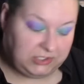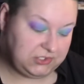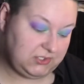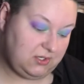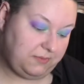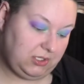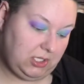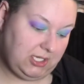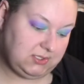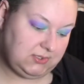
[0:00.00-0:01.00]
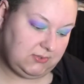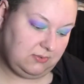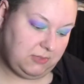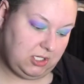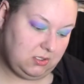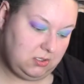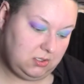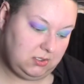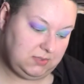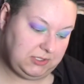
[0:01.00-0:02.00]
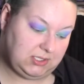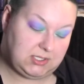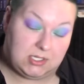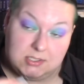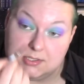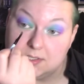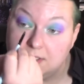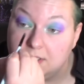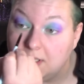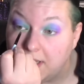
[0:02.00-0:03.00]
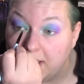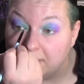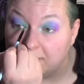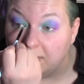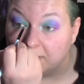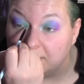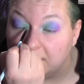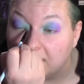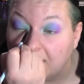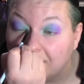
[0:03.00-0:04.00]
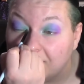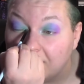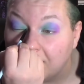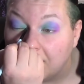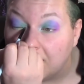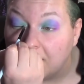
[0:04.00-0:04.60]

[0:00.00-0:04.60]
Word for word: Let's just hope it lasts through my hoods, because that is the ultimate test.